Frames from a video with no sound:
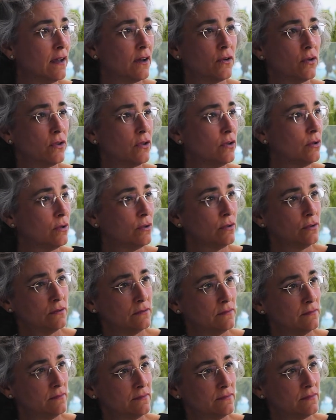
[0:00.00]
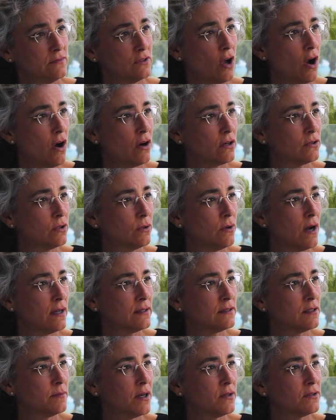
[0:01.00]
Could you talk to
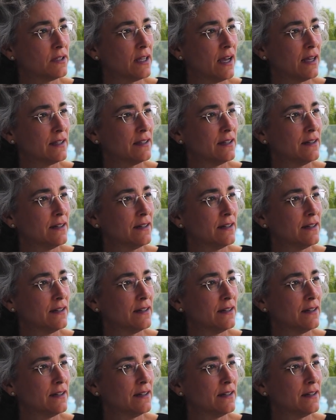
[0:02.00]
us about that?